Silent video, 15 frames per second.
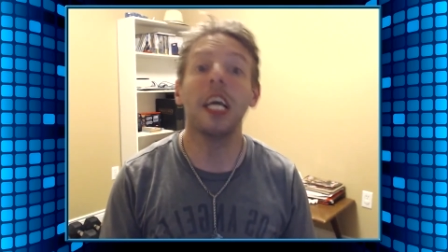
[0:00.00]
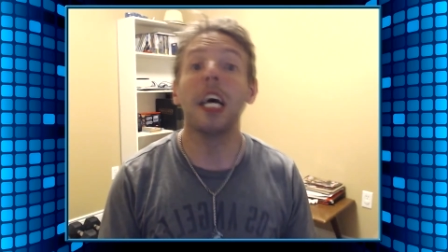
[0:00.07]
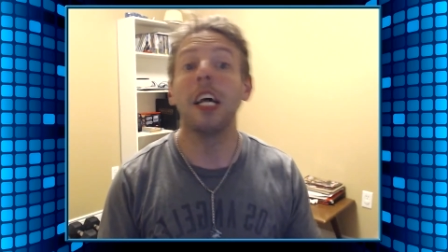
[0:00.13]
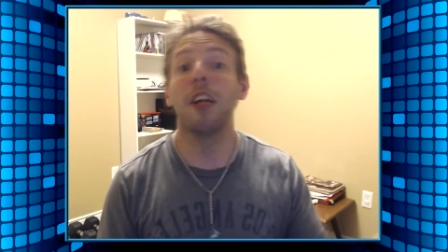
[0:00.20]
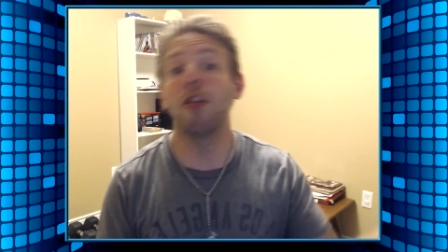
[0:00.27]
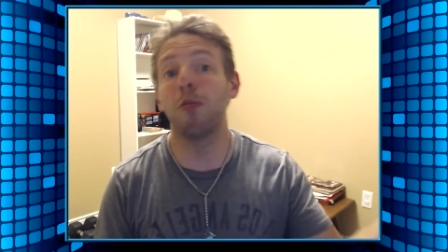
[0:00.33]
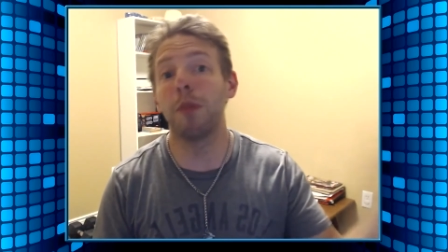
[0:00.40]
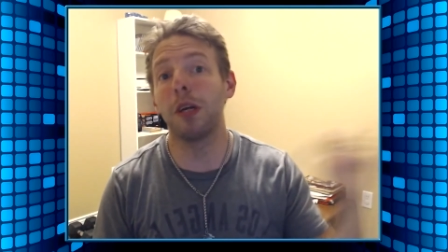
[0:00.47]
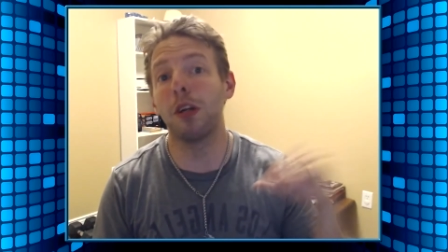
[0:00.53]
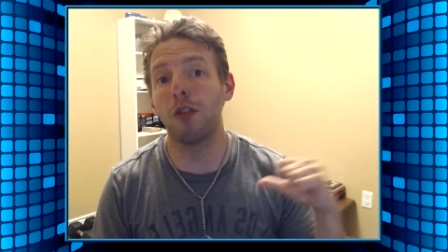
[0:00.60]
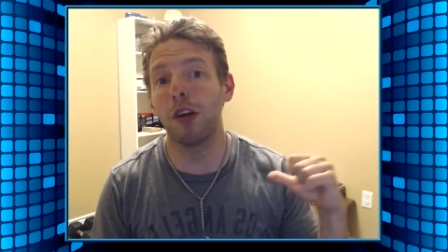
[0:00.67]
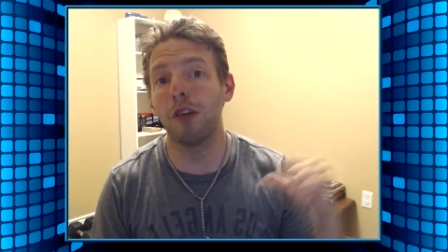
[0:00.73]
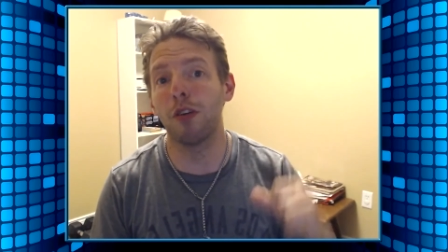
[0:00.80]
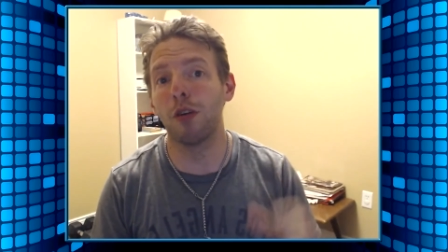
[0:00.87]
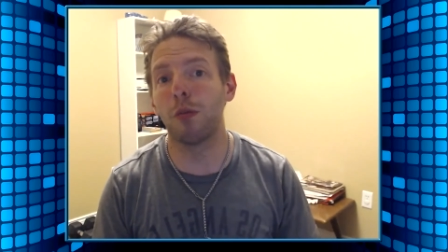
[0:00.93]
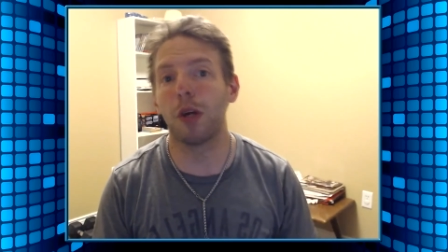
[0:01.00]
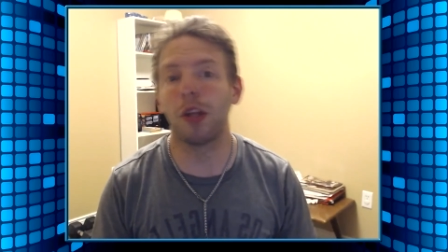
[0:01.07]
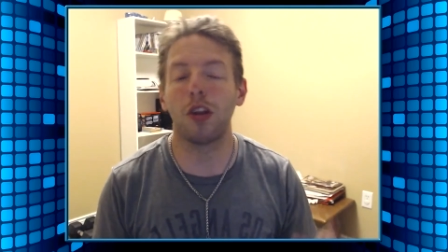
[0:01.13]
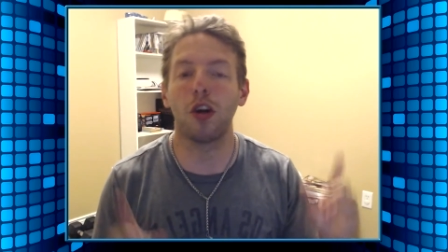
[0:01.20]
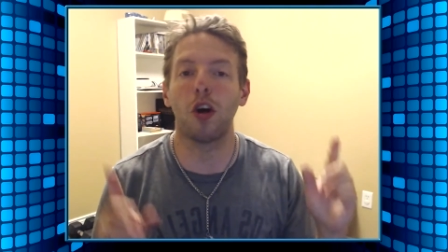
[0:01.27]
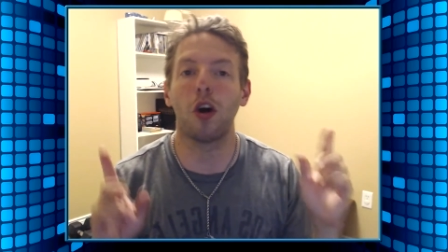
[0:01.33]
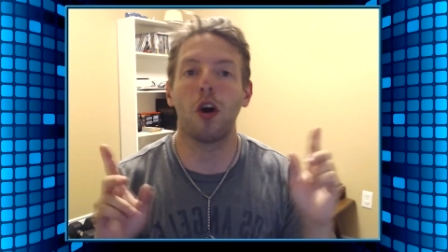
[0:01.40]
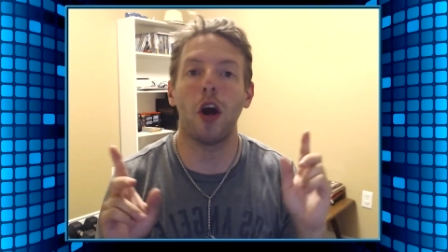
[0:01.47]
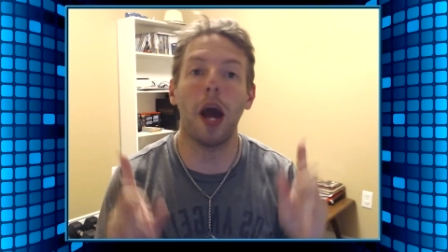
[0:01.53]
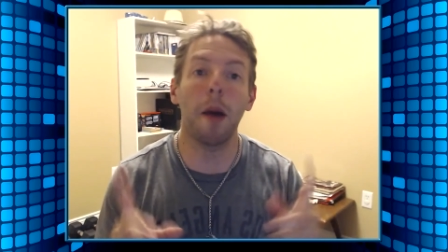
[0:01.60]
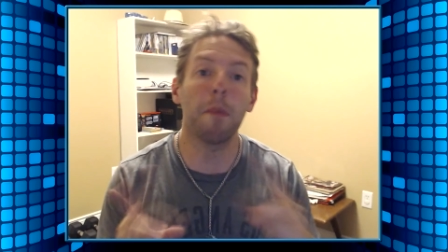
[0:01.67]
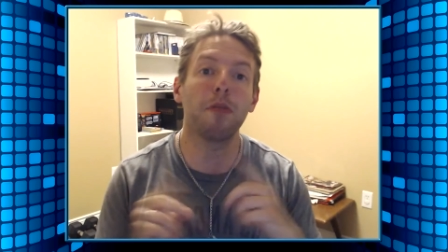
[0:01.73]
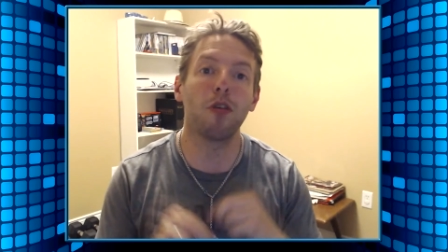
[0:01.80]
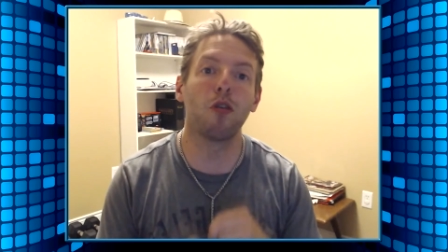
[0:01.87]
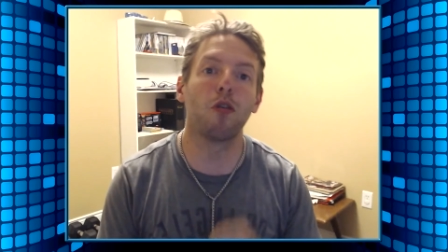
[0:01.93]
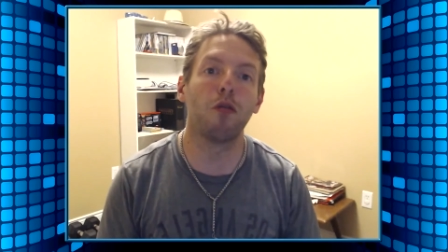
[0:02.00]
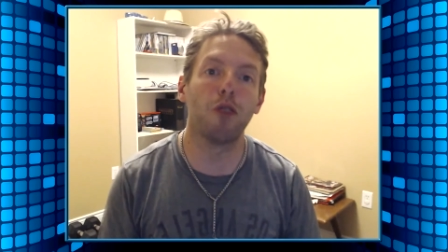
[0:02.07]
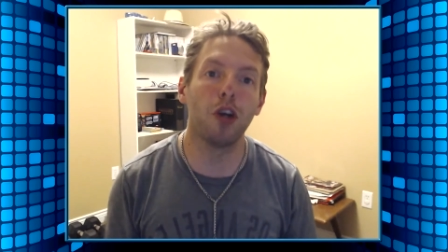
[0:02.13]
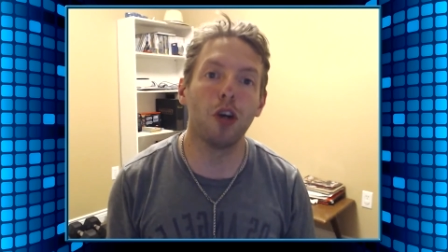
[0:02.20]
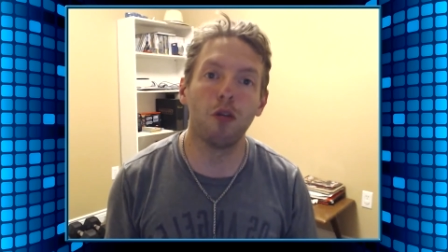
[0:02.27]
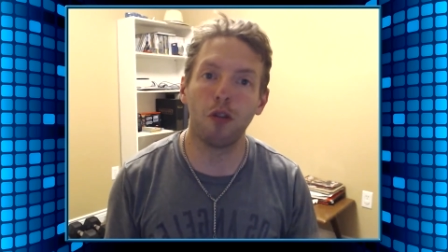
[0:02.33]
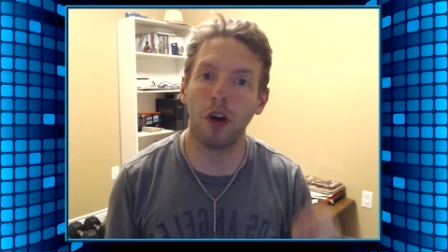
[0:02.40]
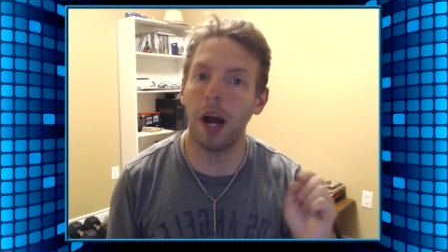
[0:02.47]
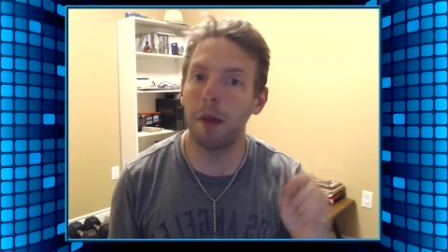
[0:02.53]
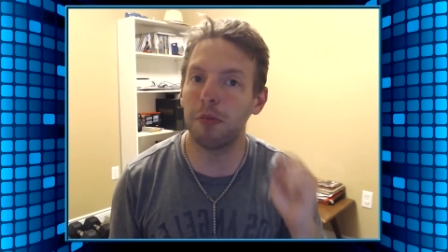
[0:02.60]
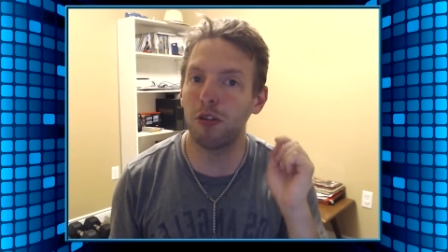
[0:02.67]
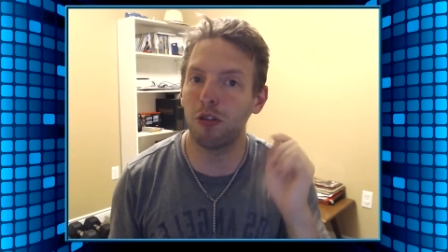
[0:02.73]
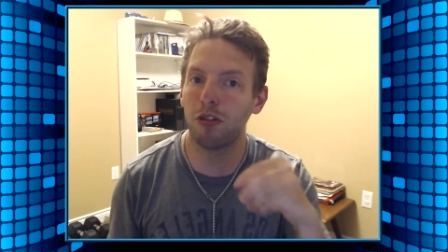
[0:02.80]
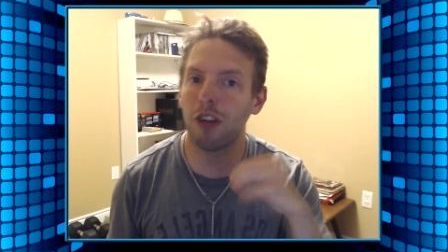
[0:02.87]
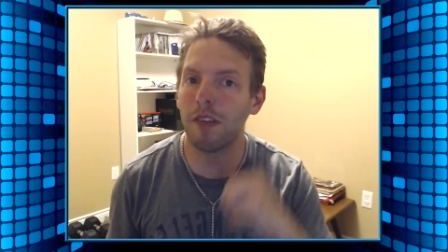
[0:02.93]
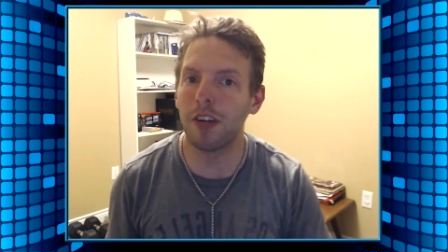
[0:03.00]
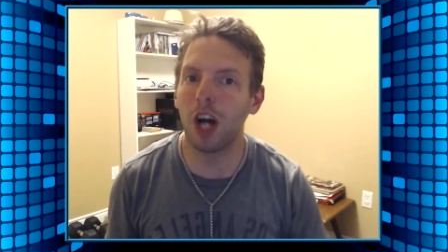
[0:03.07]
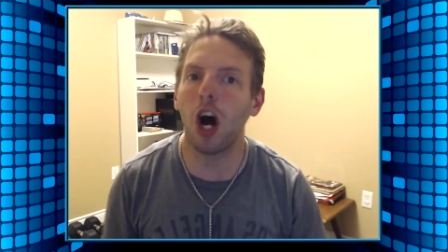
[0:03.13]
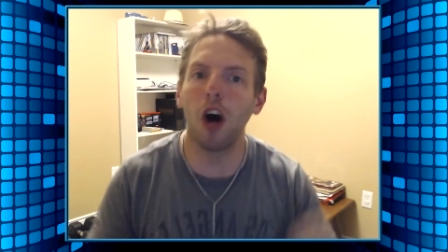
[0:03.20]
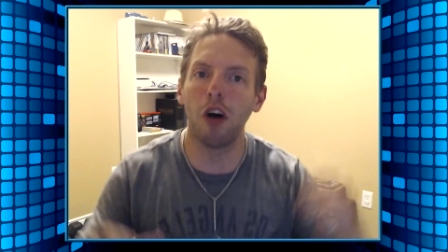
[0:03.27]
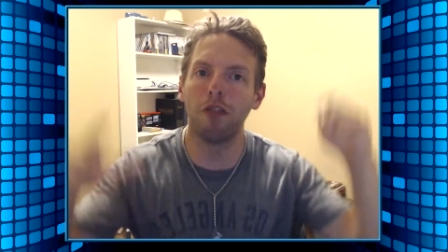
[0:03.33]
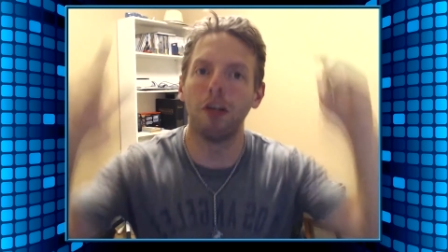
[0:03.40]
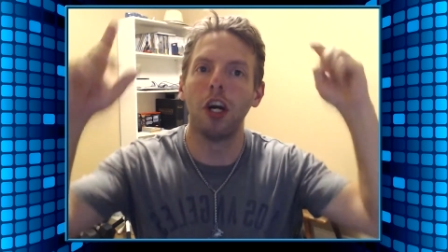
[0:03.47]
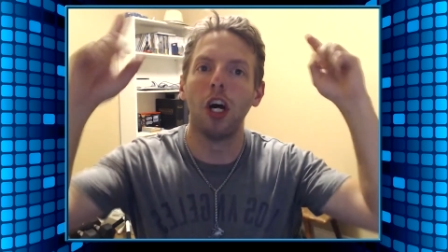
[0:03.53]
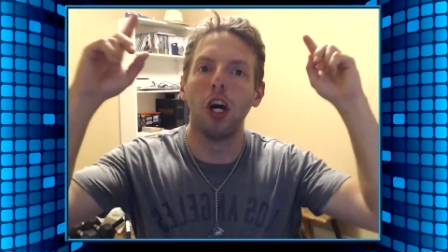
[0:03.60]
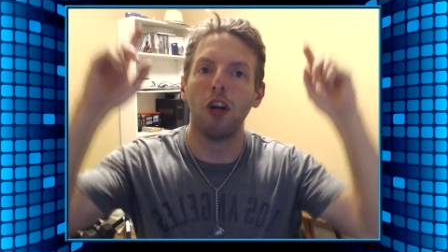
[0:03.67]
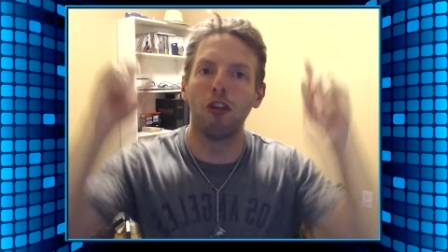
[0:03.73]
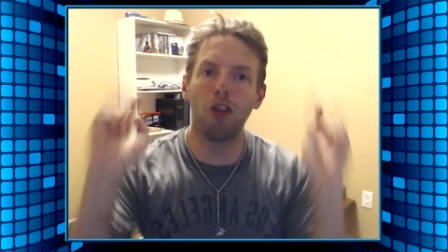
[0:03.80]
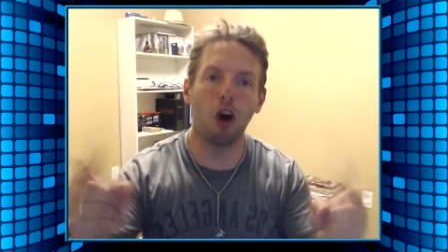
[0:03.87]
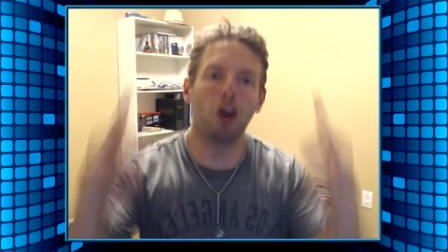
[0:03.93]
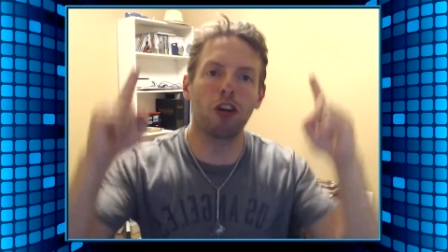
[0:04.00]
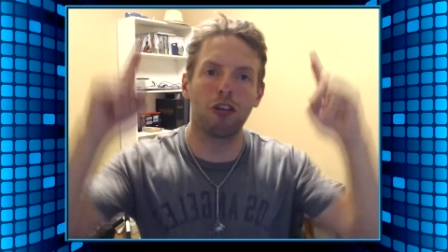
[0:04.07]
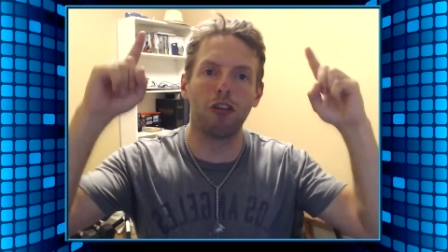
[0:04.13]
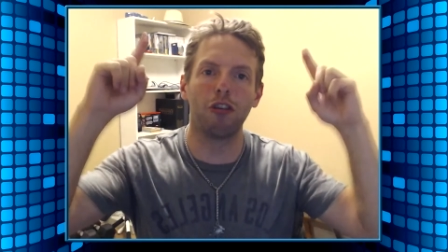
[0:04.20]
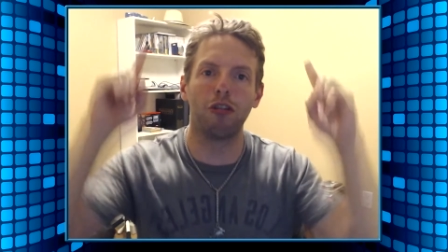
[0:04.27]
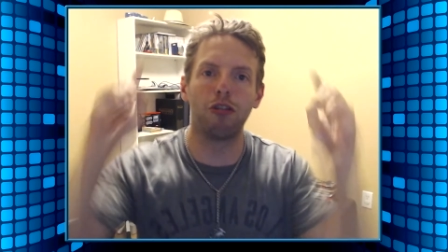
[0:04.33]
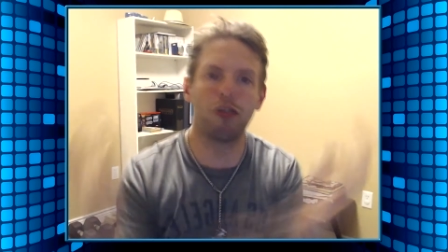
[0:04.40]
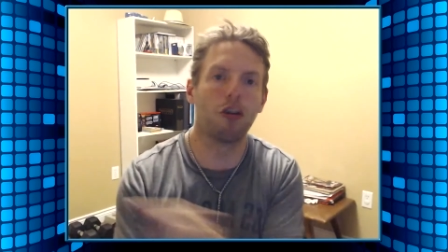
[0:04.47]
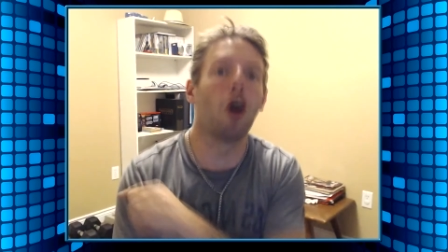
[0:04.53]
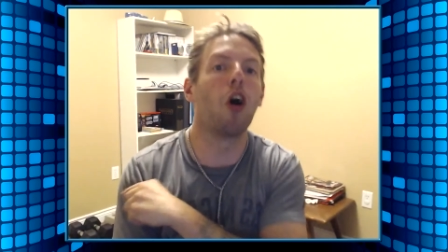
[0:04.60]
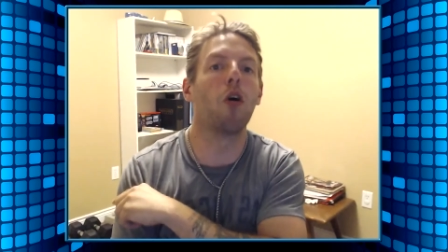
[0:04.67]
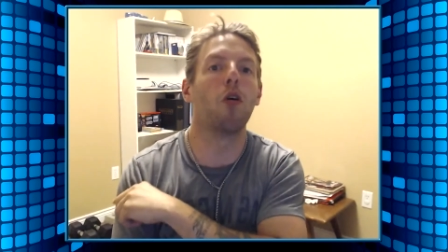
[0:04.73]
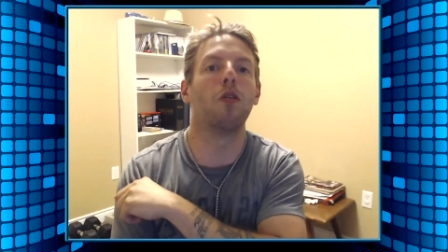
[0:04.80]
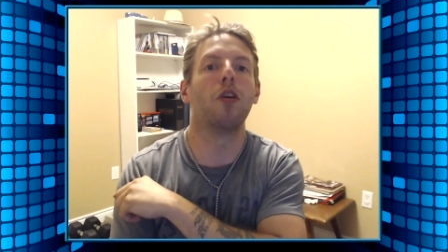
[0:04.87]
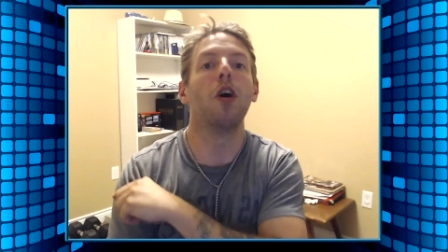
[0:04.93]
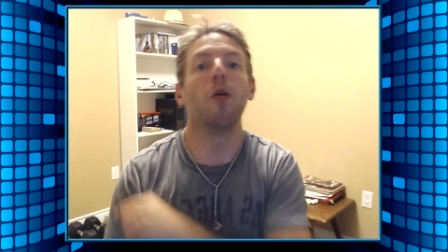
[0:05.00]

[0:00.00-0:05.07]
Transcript: This has been Griever with your episode review for episode 7 of Dr. Stone.